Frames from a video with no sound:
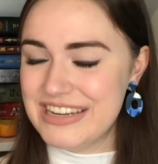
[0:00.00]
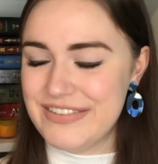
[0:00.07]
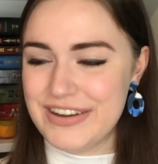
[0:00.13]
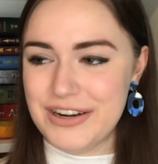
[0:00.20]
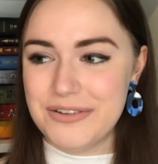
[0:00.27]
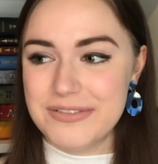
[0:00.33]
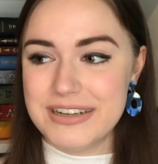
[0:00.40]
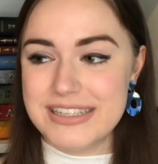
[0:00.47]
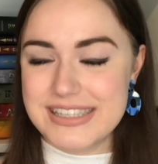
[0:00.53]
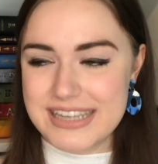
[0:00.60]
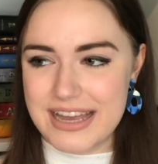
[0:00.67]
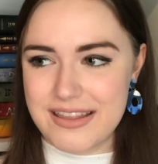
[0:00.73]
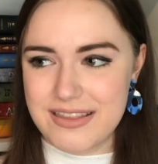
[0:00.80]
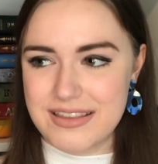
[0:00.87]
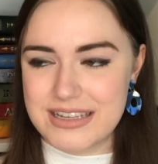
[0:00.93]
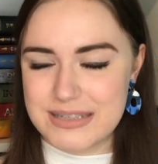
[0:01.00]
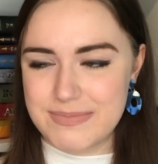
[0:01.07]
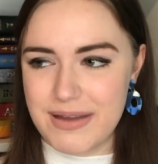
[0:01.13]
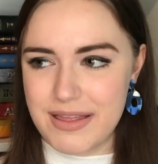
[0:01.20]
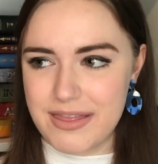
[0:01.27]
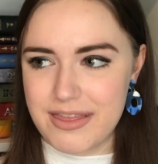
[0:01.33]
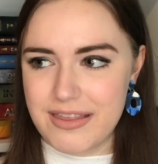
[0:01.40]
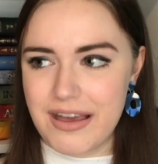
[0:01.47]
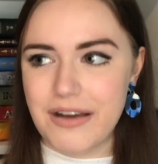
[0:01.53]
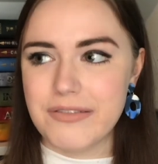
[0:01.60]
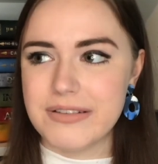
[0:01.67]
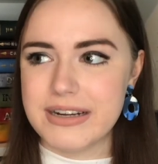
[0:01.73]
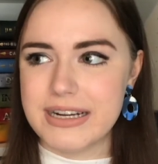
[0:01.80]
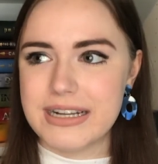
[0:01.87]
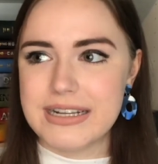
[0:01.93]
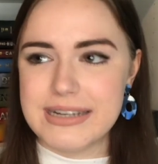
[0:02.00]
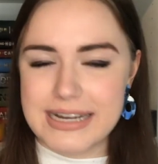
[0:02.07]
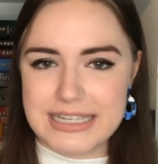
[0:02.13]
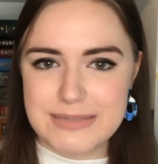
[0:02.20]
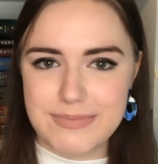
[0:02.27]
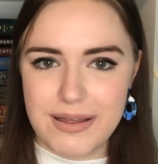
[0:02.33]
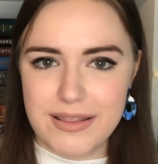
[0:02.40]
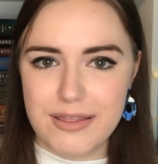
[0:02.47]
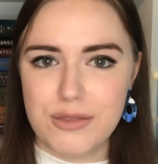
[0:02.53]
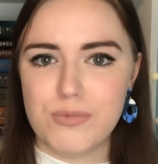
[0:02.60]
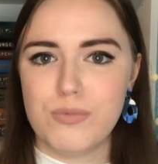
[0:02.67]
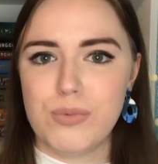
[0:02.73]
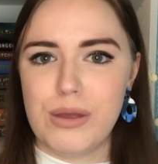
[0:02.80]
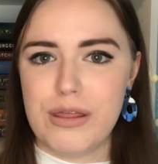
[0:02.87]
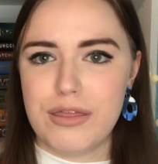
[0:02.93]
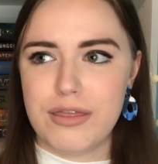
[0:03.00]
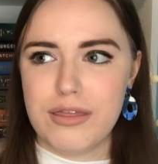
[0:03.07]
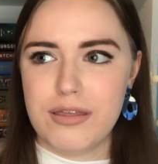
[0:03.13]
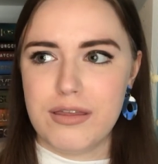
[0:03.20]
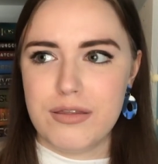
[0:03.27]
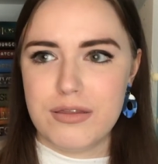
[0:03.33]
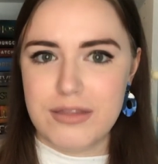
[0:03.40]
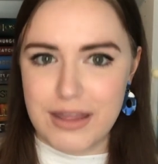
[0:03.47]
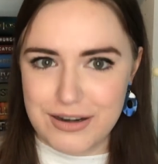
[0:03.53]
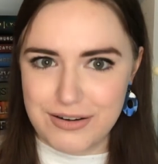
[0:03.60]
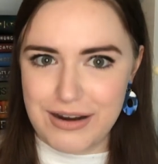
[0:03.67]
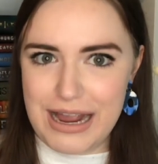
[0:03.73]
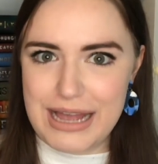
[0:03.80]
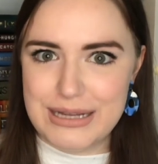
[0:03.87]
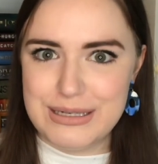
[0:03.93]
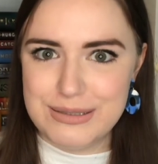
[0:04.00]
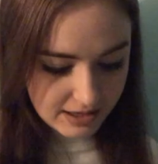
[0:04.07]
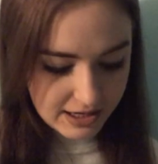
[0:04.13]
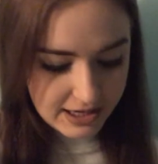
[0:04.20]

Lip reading: If I don't read Scythe this month, I'll read it next month with Thunderhead.